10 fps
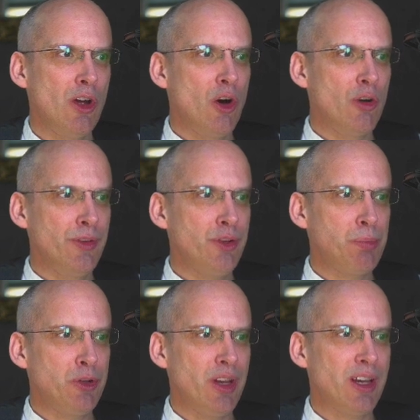on this
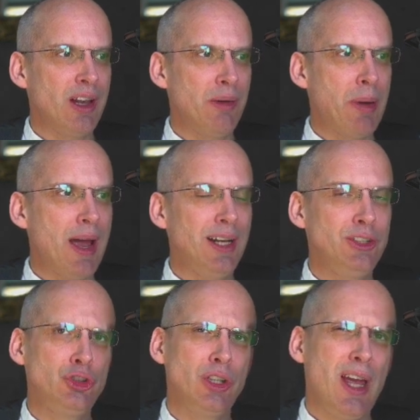particular
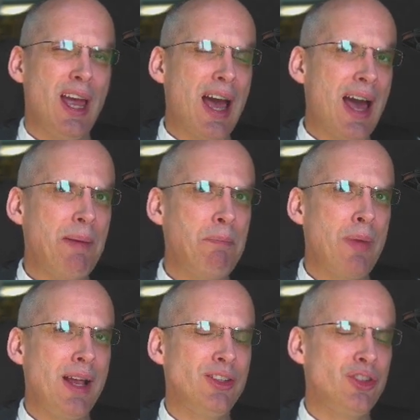page and
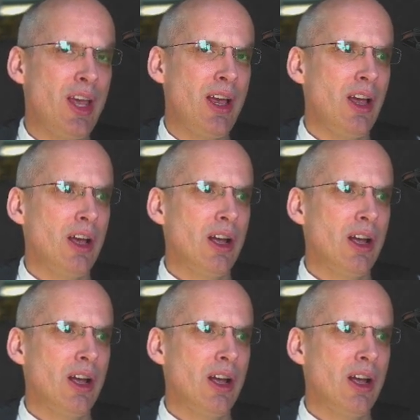makes it